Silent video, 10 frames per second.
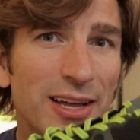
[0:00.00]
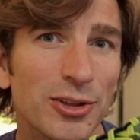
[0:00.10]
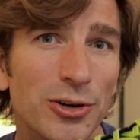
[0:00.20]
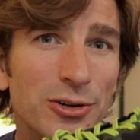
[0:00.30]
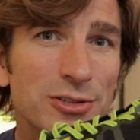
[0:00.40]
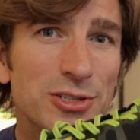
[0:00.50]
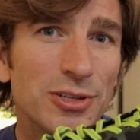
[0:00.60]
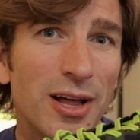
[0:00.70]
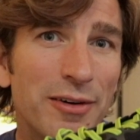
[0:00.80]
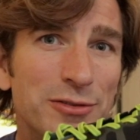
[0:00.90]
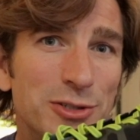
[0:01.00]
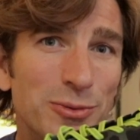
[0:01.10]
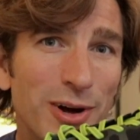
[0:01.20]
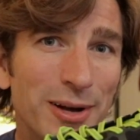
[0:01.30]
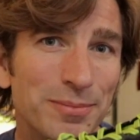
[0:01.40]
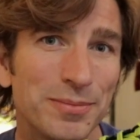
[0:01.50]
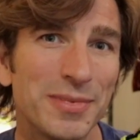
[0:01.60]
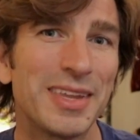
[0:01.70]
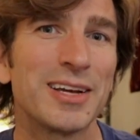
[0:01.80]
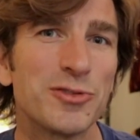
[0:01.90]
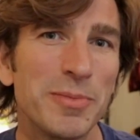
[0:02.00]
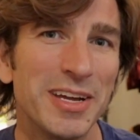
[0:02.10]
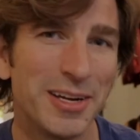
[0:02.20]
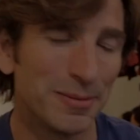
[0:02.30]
and learn to love to run. Thanks for being